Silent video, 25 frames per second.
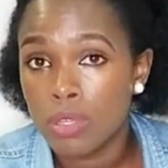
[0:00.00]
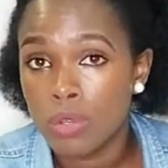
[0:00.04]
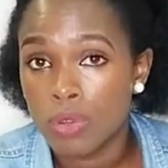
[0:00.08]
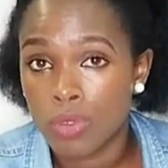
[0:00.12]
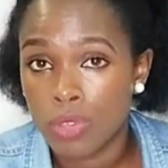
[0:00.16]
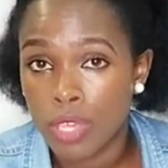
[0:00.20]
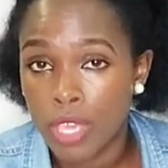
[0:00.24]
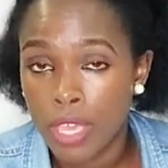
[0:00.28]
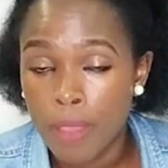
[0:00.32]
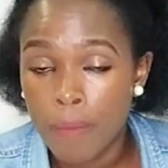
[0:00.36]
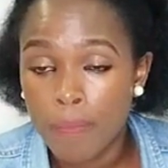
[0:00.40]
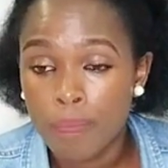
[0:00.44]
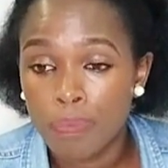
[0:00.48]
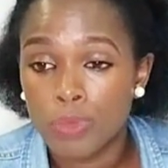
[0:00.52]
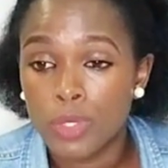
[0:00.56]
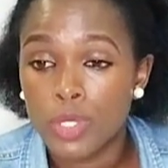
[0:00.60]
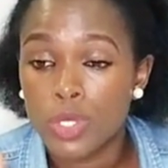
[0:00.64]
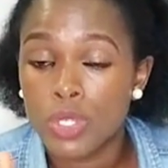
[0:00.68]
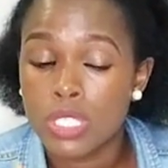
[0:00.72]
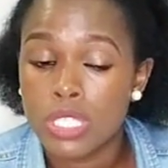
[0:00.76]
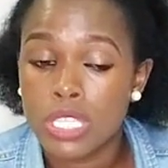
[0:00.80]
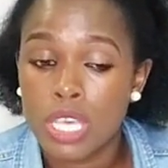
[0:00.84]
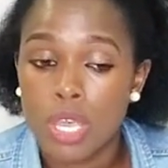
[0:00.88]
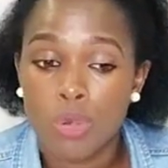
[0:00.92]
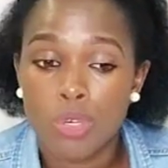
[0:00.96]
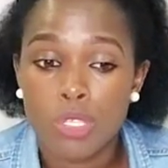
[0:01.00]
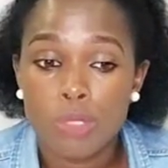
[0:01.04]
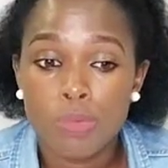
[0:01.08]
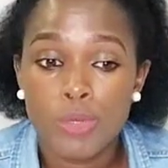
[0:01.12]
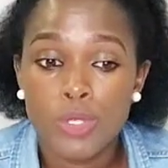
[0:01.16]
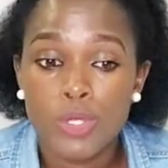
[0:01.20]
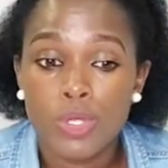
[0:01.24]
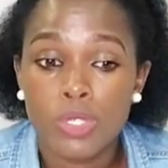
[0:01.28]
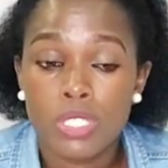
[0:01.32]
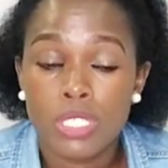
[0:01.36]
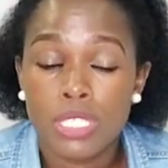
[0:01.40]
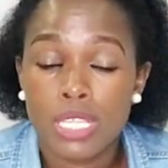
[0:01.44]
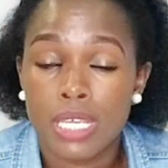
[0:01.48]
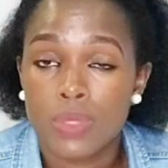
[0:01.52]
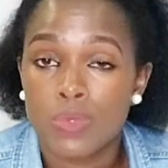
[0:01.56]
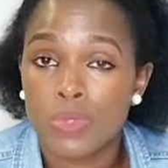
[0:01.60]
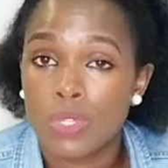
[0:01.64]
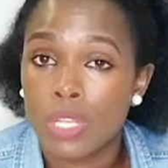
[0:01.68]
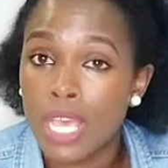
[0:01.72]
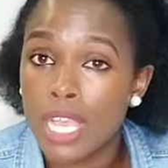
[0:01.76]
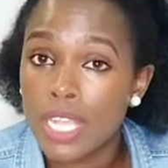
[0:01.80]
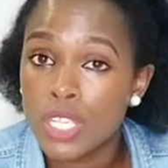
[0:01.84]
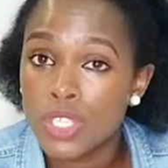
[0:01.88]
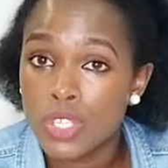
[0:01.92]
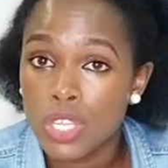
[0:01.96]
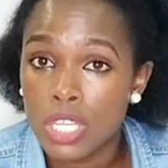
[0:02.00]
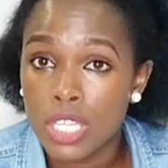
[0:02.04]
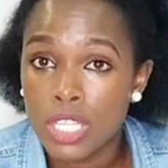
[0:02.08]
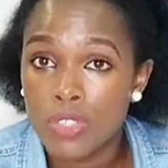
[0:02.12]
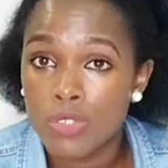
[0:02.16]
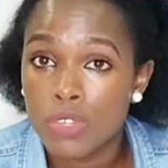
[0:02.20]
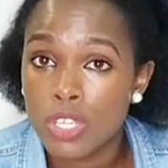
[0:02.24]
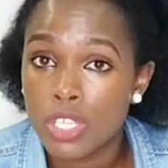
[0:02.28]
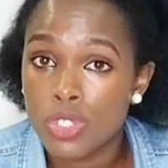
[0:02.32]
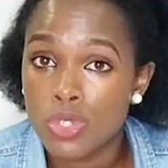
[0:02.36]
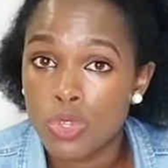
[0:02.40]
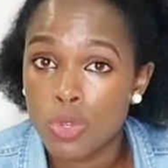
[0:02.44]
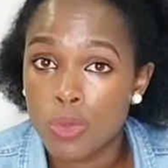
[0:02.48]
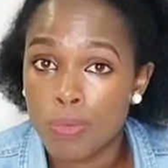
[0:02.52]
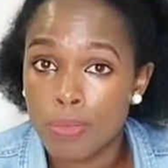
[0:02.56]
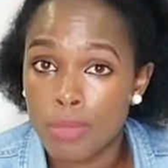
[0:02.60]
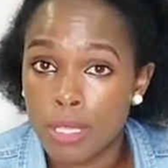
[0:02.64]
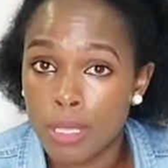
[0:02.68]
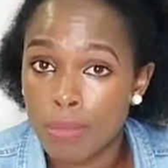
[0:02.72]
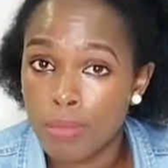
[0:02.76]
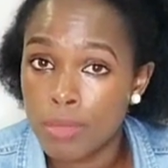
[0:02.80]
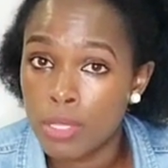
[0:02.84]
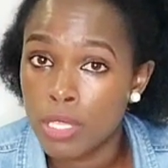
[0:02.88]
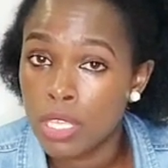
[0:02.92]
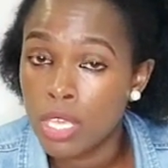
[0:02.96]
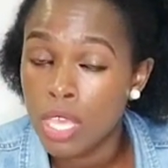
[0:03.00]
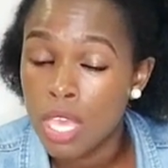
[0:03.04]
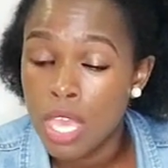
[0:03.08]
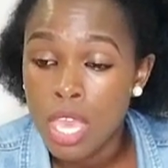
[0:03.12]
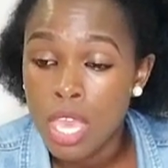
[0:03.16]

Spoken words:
Okay, because there are hospitals that will actually dress your baby,